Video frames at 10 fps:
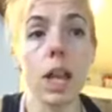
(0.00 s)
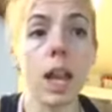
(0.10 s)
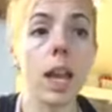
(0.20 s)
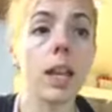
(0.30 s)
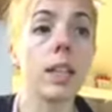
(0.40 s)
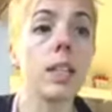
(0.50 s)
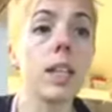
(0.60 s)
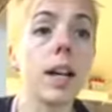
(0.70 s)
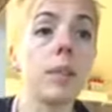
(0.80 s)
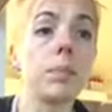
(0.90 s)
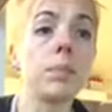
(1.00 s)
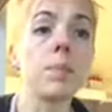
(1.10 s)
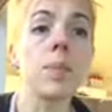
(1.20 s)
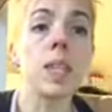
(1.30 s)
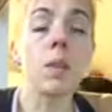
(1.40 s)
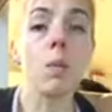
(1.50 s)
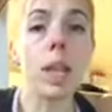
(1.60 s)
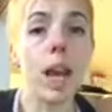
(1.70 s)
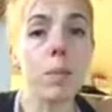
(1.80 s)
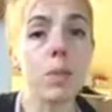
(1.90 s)
and um, what
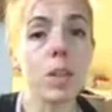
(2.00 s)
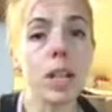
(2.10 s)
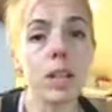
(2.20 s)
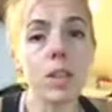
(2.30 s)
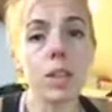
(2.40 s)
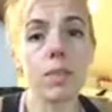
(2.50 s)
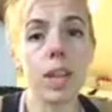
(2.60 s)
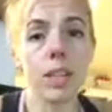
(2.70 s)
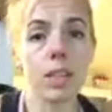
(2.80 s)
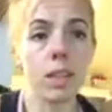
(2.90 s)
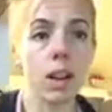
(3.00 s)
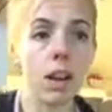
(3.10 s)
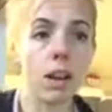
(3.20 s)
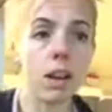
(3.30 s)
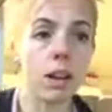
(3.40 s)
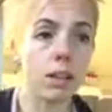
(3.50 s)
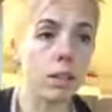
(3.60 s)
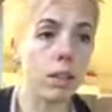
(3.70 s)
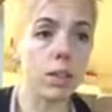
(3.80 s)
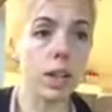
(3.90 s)
happens when your estrogen phases are, are,
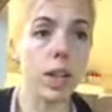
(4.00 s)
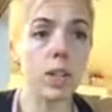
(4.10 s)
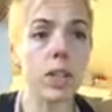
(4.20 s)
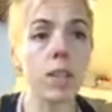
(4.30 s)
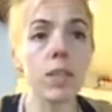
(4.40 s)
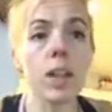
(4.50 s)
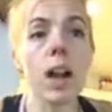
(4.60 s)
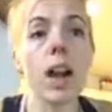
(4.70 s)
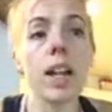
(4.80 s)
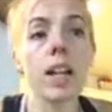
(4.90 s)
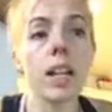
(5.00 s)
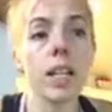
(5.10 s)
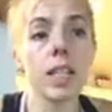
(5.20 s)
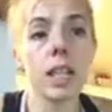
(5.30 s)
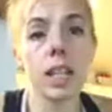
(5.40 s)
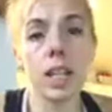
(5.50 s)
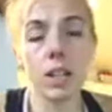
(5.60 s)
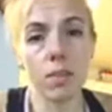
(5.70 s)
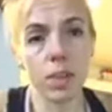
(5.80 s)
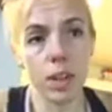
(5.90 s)
or sorry, your estrogen levels are higher is it
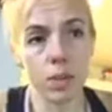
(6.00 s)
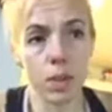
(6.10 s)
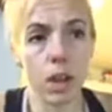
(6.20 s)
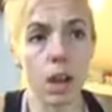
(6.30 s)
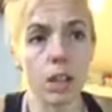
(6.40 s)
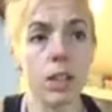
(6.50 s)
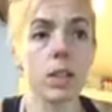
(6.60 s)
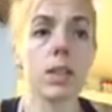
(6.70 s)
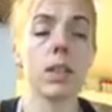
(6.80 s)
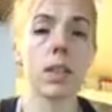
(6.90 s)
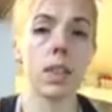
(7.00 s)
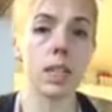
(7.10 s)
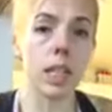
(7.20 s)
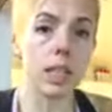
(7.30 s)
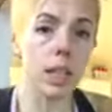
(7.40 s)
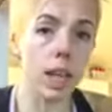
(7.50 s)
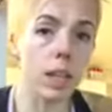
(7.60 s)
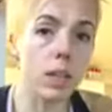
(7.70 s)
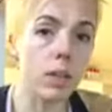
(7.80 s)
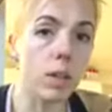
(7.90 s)
interferes with collagen synthesis
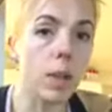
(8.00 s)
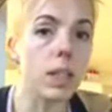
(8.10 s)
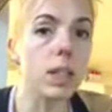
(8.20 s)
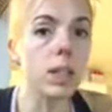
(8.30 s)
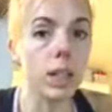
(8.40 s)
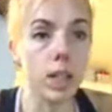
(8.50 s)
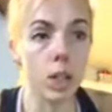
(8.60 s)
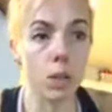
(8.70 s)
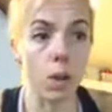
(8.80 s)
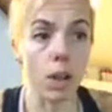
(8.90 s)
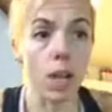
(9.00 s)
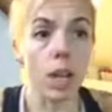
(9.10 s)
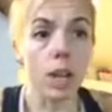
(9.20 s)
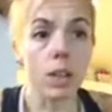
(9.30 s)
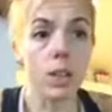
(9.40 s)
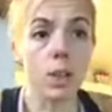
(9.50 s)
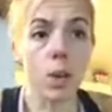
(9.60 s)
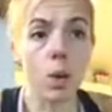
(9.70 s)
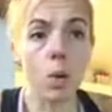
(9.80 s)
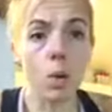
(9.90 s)
and neuromuscular control.
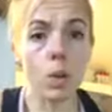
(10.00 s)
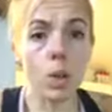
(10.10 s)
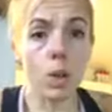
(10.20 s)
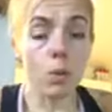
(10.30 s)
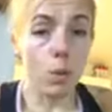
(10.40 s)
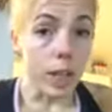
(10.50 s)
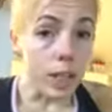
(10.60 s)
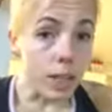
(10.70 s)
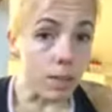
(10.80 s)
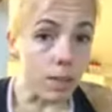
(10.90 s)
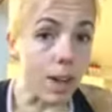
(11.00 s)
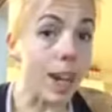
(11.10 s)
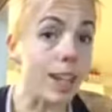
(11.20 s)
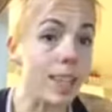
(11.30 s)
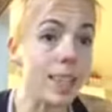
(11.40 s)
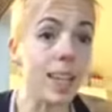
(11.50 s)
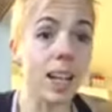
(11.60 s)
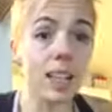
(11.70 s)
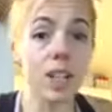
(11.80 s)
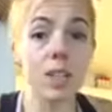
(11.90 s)
So your risk for
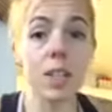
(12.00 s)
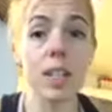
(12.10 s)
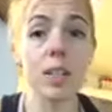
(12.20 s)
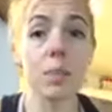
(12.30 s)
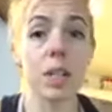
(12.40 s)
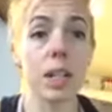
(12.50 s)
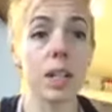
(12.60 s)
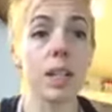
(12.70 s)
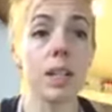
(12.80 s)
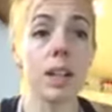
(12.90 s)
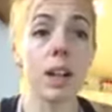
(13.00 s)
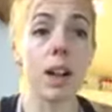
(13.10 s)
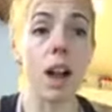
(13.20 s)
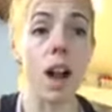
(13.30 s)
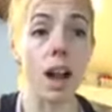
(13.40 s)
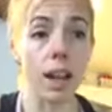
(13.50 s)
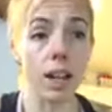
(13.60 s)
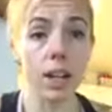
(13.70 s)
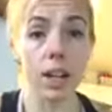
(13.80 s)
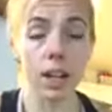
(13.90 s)
ACL injuries, in particular, are
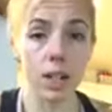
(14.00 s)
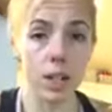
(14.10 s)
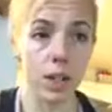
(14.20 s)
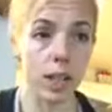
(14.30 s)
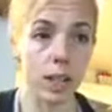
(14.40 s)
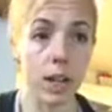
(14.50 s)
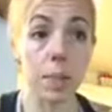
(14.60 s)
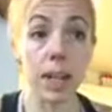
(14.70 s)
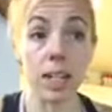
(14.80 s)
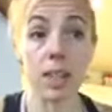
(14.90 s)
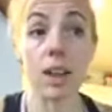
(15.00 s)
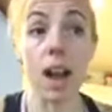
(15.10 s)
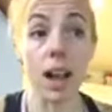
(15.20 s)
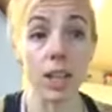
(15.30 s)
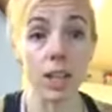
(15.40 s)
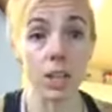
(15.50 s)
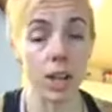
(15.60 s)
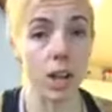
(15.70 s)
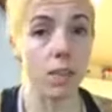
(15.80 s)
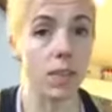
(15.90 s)
higher during this time, actually at their highest
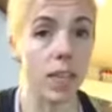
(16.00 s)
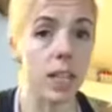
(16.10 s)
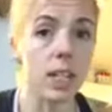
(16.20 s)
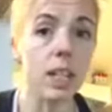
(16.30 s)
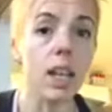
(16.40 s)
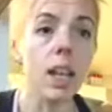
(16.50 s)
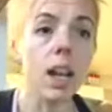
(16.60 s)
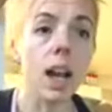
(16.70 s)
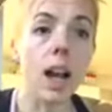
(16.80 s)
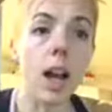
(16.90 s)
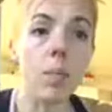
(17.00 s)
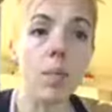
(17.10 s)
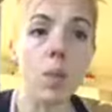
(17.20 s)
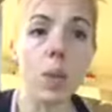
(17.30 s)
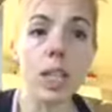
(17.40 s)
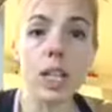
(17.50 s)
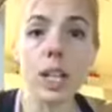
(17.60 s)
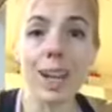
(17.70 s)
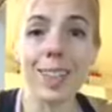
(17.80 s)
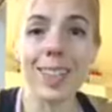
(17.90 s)
during ovulation. Um, if you want to
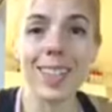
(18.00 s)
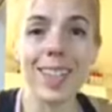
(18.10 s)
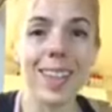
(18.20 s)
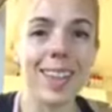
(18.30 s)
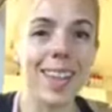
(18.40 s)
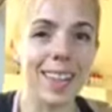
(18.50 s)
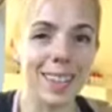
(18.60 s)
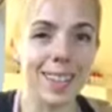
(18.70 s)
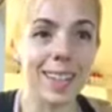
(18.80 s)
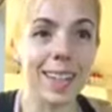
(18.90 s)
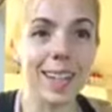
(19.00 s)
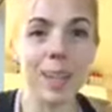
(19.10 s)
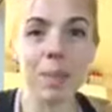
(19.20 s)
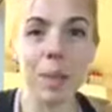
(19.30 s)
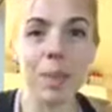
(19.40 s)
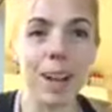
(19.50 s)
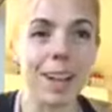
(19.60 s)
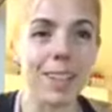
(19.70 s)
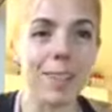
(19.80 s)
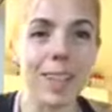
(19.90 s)
check out a study on that, there's a link in my
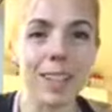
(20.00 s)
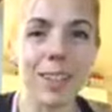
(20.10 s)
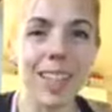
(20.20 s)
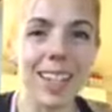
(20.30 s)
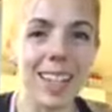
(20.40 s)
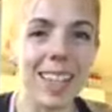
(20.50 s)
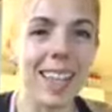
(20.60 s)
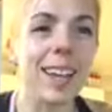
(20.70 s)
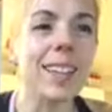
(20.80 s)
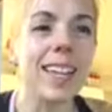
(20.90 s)
blog to one if you want to check that out.